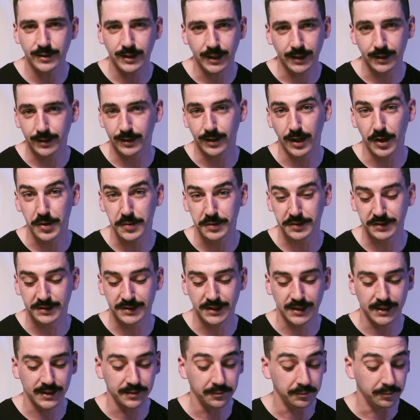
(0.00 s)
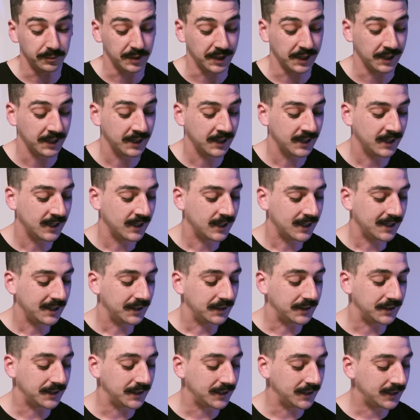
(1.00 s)
I didn't know at the time, but
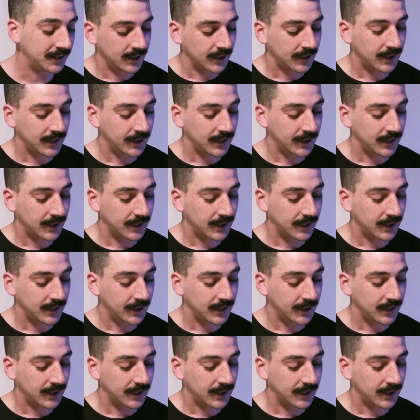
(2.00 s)
the